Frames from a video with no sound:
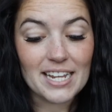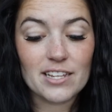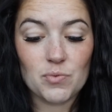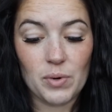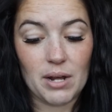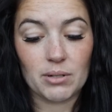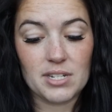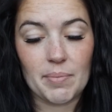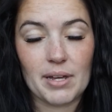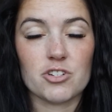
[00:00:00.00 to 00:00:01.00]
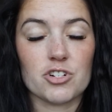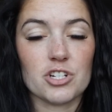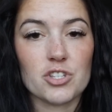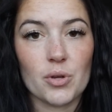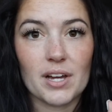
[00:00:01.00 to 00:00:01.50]
is when I will take my
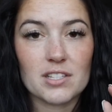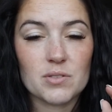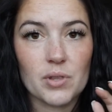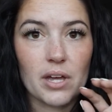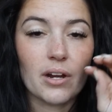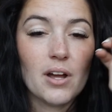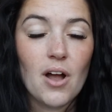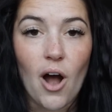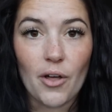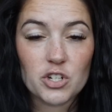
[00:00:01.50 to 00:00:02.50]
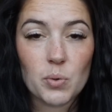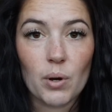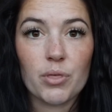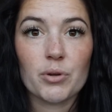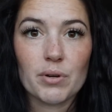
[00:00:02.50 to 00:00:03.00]
estrogen. So that's on the
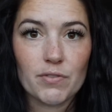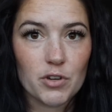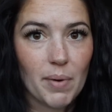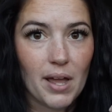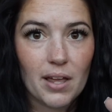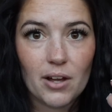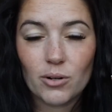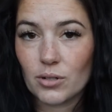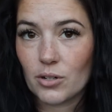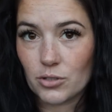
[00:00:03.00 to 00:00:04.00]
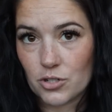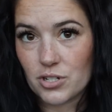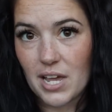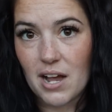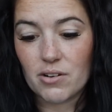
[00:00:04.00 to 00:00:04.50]
12th, they'll review my
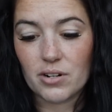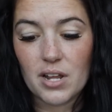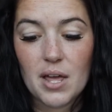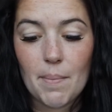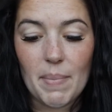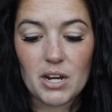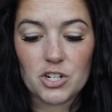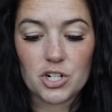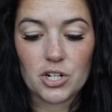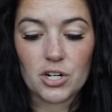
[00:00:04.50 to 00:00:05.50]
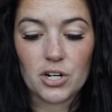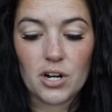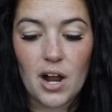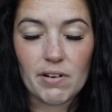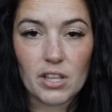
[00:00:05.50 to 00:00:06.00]
ultrasound, make
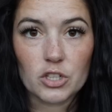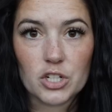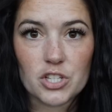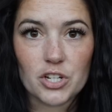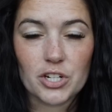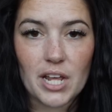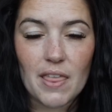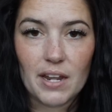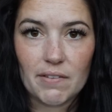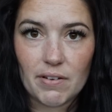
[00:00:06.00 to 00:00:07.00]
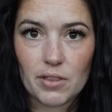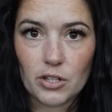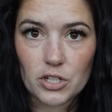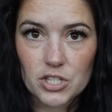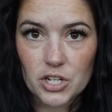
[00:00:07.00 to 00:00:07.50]
sure everything looks good, and then if
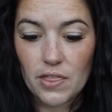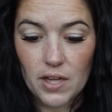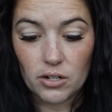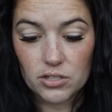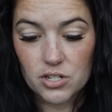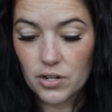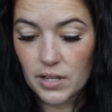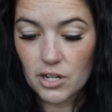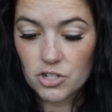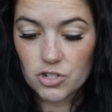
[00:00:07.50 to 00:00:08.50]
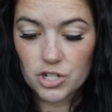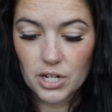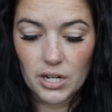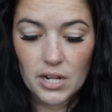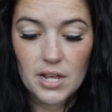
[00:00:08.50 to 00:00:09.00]
everything looks good, then I'll start the
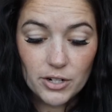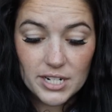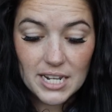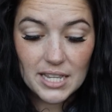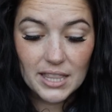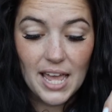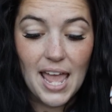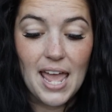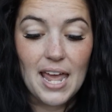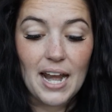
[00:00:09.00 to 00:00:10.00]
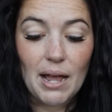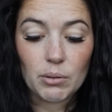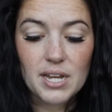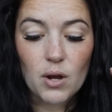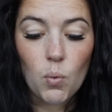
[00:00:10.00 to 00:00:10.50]
estrogen. 13th, and I
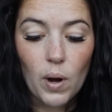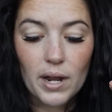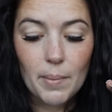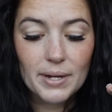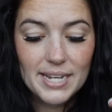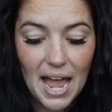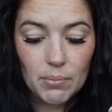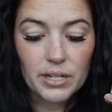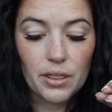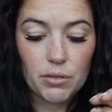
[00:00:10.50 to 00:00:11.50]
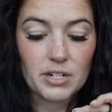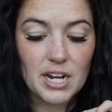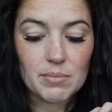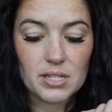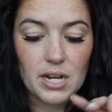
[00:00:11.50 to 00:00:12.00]
will take 1 tablet 3
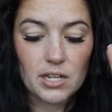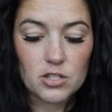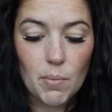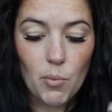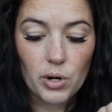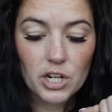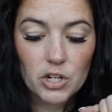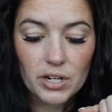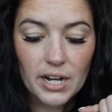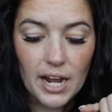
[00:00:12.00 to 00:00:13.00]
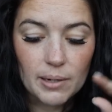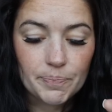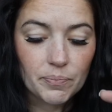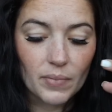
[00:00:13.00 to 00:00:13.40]
times a day. So morning, noon, and night,